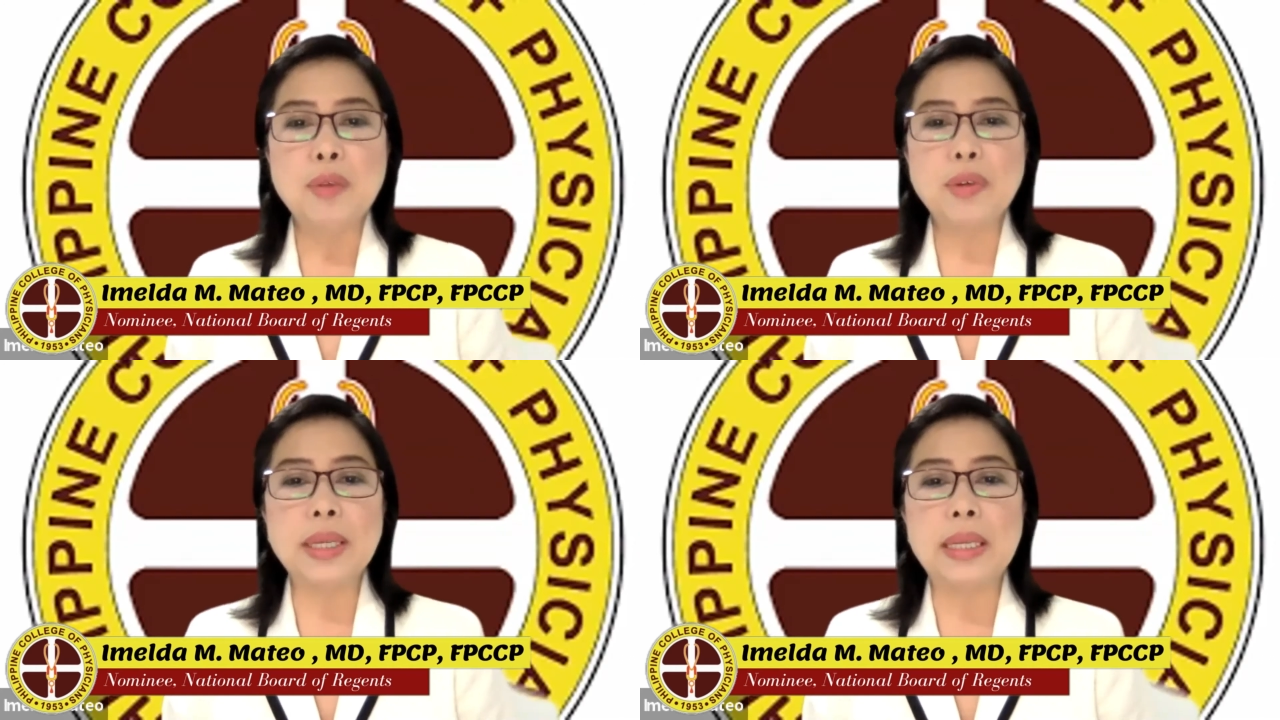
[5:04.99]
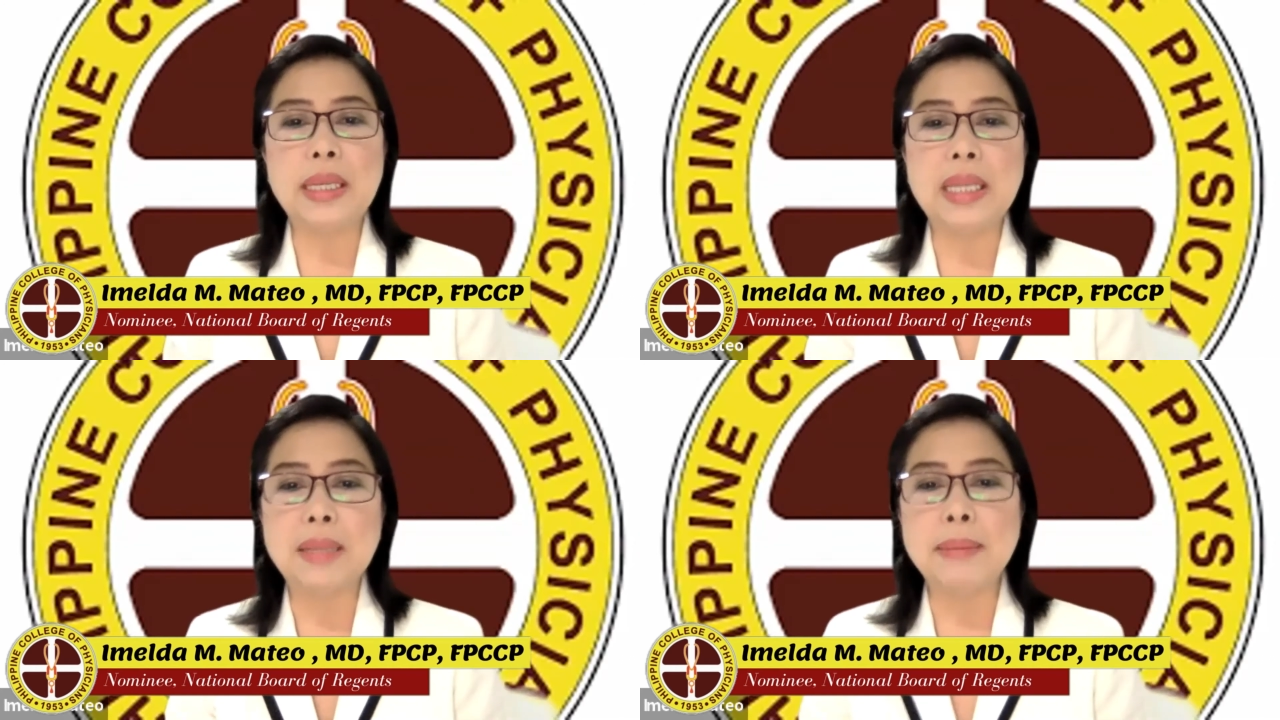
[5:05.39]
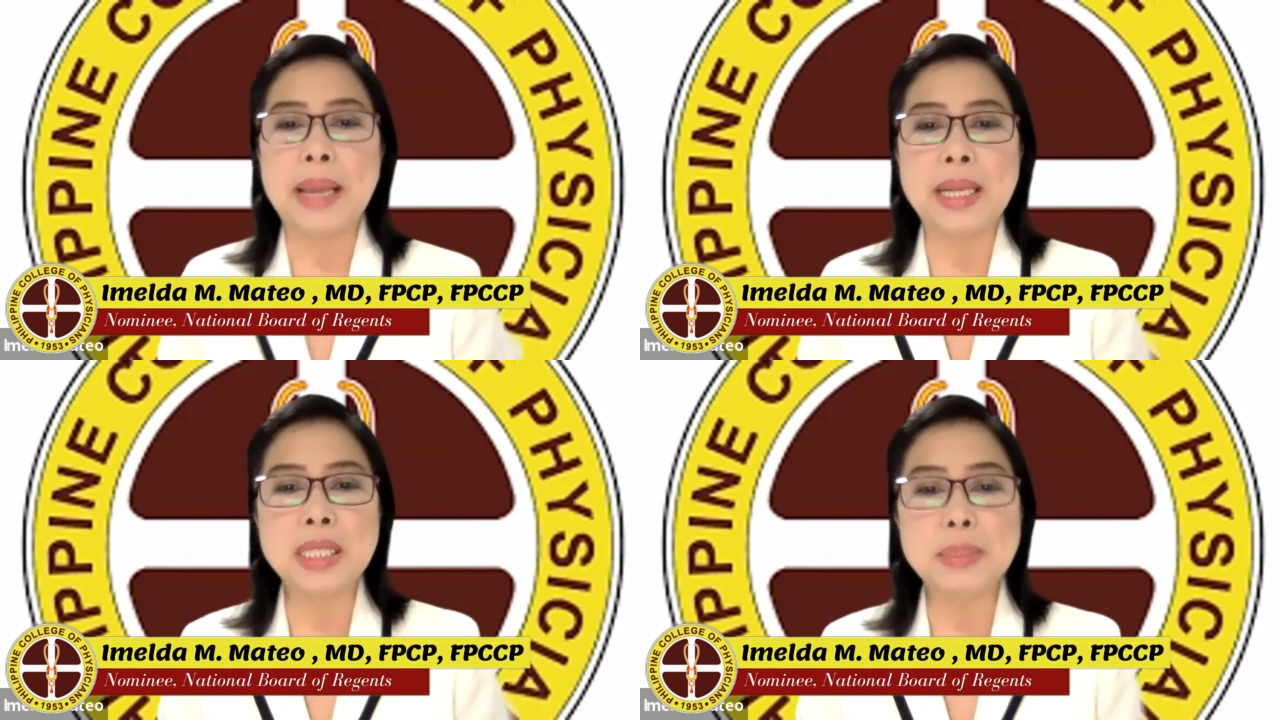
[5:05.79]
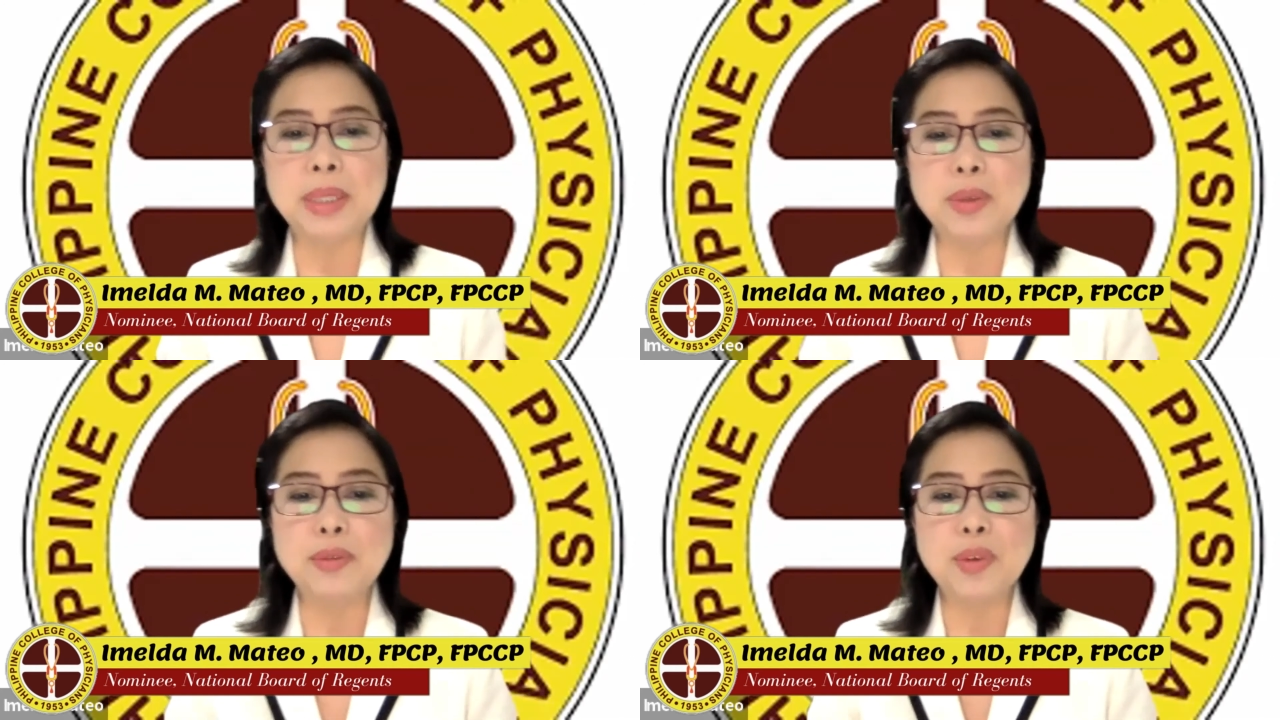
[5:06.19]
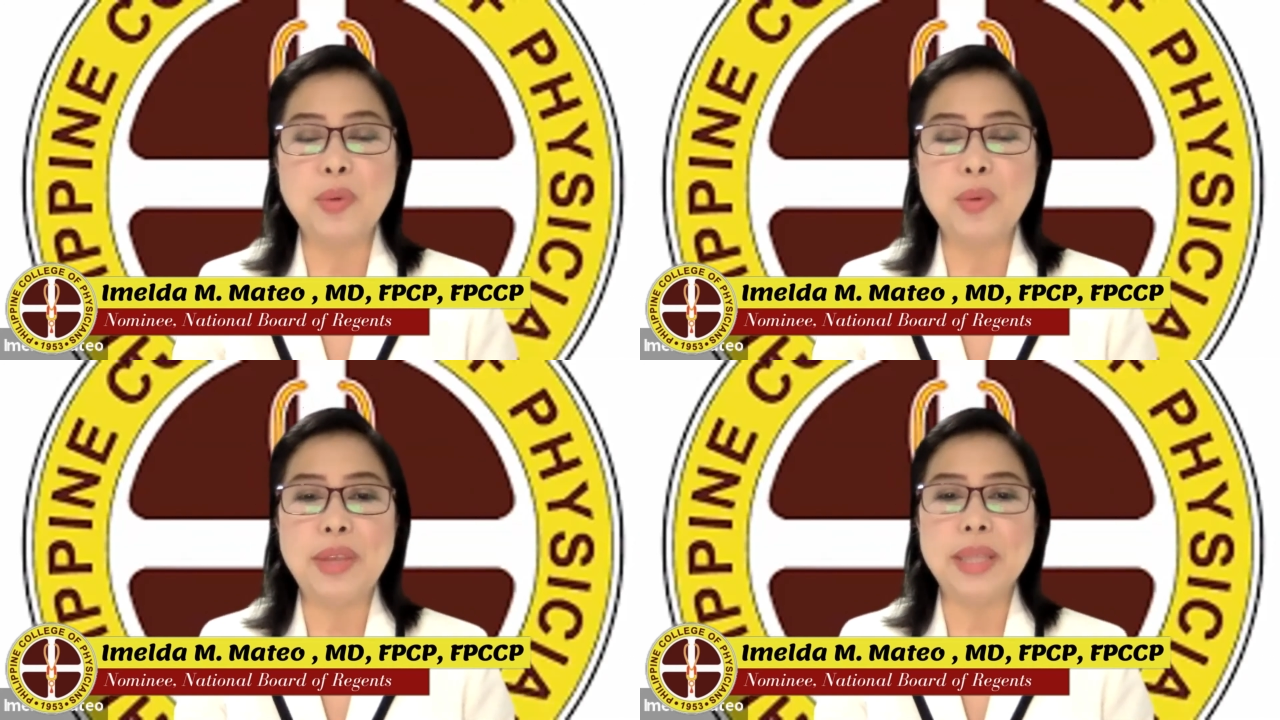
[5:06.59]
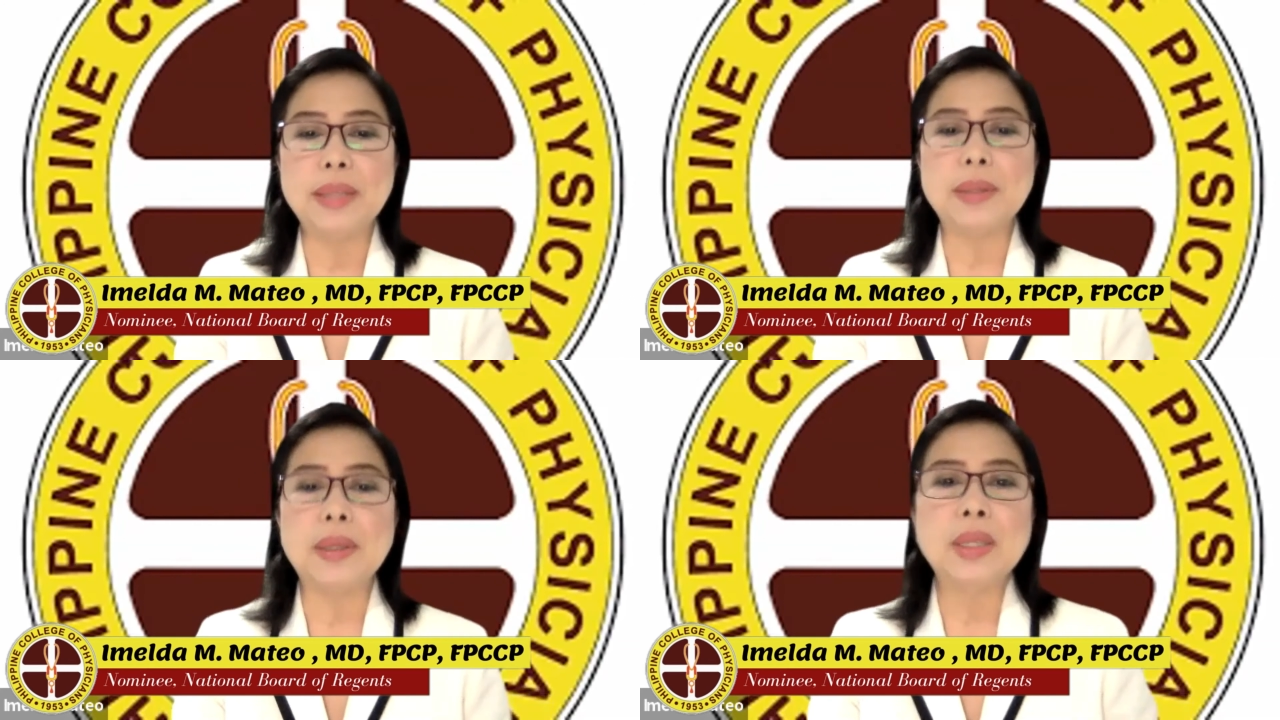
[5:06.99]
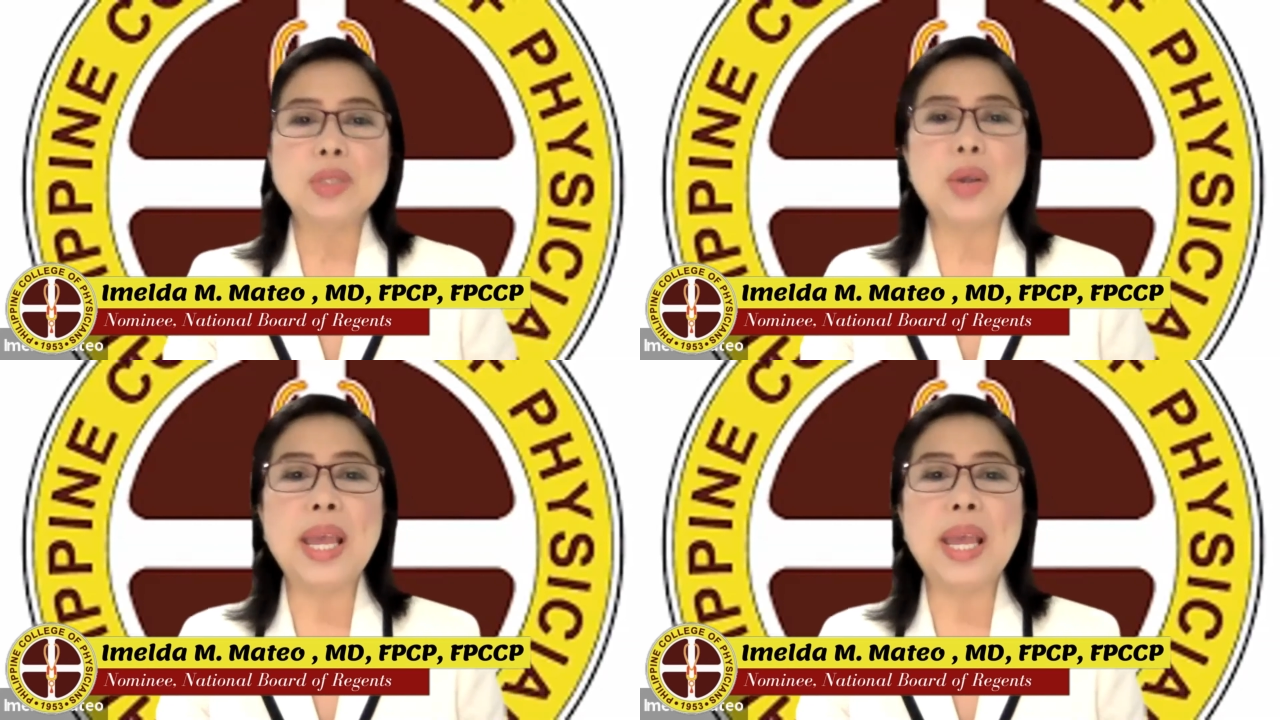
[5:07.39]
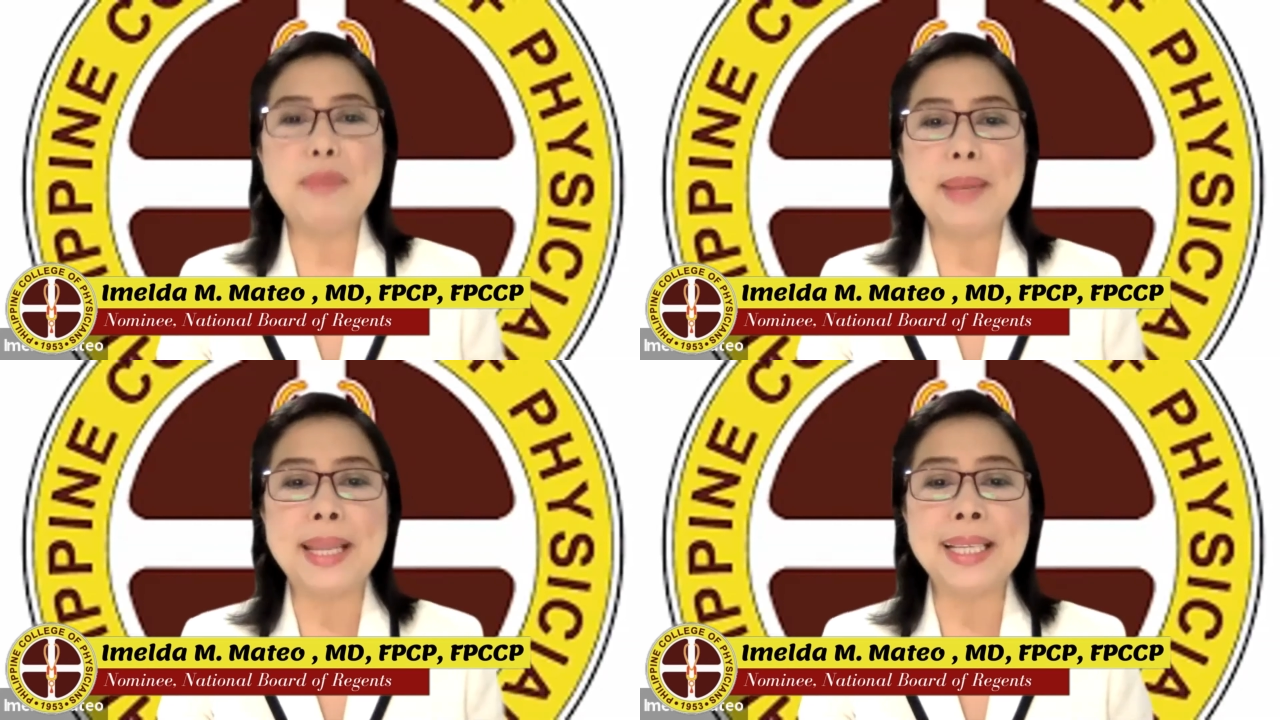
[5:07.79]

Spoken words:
for the clinical management of COVID. So I have been an